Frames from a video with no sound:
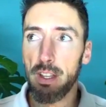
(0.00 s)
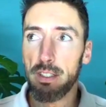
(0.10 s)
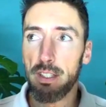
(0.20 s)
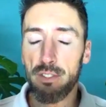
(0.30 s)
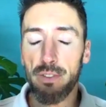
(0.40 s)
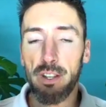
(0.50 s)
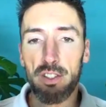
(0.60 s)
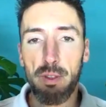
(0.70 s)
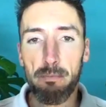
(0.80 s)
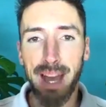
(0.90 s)

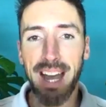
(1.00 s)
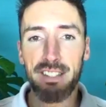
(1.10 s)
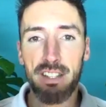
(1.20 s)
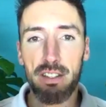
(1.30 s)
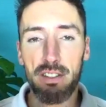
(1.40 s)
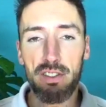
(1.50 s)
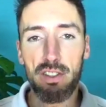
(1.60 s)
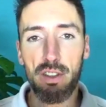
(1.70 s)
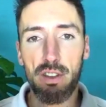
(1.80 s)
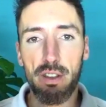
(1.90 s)
dysfunction when
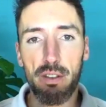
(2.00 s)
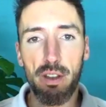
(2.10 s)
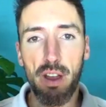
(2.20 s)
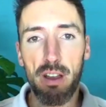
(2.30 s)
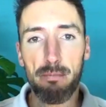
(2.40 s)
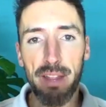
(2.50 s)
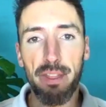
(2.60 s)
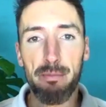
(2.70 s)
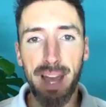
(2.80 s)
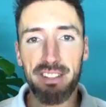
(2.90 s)
patterns,
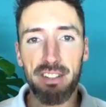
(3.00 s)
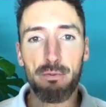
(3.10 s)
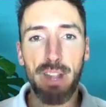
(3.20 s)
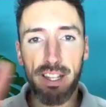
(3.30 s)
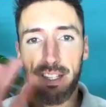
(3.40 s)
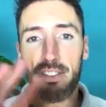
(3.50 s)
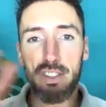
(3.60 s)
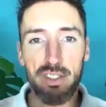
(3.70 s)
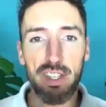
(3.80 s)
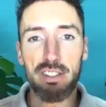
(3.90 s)
the pattern
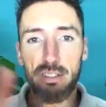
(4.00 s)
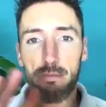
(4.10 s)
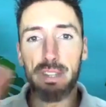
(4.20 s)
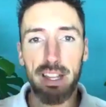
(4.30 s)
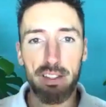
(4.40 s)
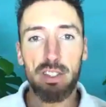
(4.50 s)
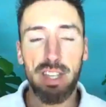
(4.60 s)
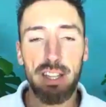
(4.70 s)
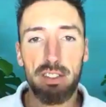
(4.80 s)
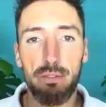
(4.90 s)
recognition system
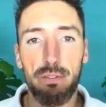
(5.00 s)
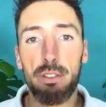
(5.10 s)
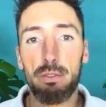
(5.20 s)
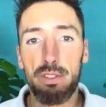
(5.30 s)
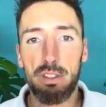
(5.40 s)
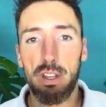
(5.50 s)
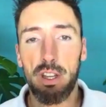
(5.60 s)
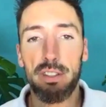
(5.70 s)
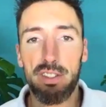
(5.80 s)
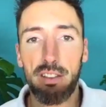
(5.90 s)
gets confused
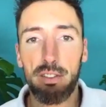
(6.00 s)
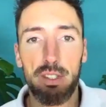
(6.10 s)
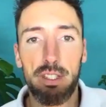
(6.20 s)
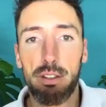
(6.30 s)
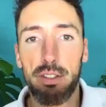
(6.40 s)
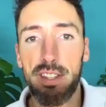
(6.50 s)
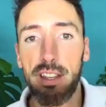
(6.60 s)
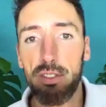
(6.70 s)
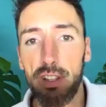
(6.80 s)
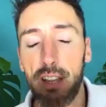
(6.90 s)
at the cell, you know, at the
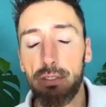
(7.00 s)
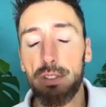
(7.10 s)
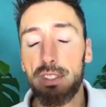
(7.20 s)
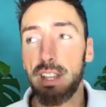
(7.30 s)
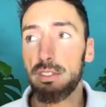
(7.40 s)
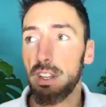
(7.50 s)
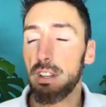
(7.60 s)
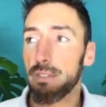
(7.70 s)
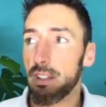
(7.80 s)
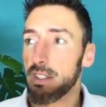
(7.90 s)
cell level of the cell
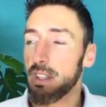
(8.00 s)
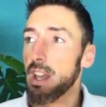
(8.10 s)
surface.